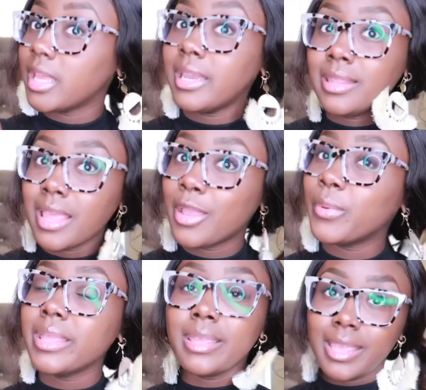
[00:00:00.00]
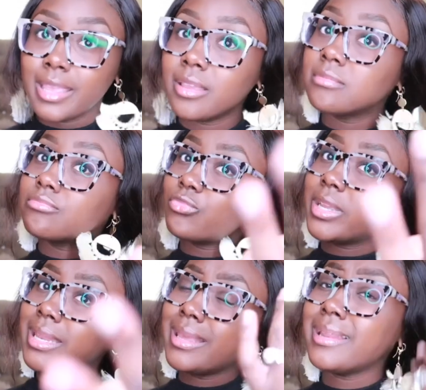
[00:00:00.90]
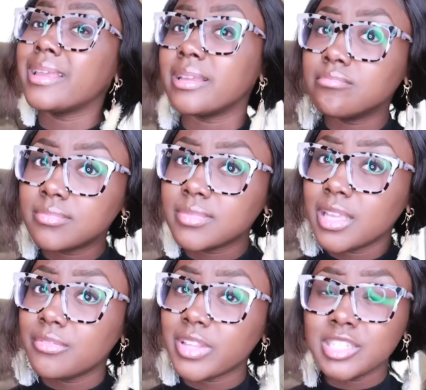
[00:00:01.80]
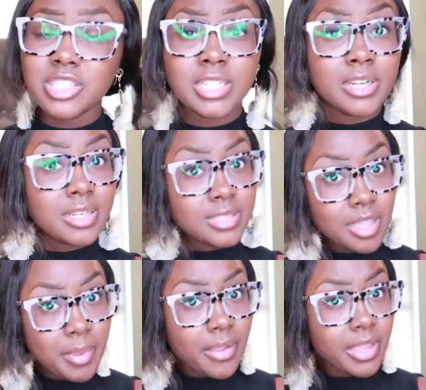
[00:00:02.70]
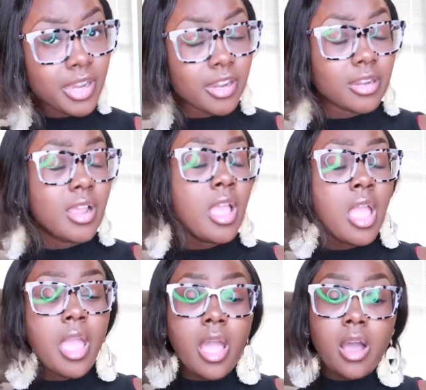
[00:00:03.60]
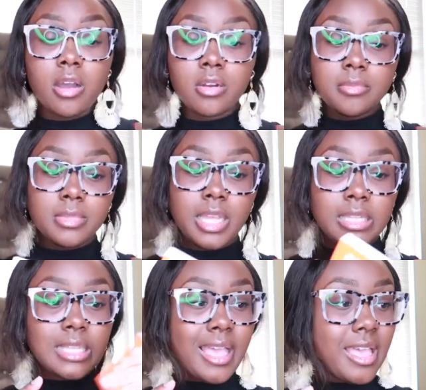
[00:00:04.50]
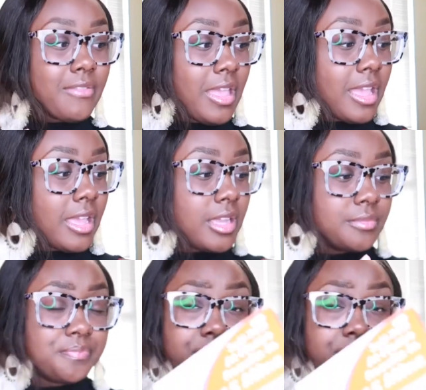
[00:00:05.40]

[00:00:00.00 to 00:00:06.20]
anything we can get, we need it. Inflation tearing us up out here. Um, next I have a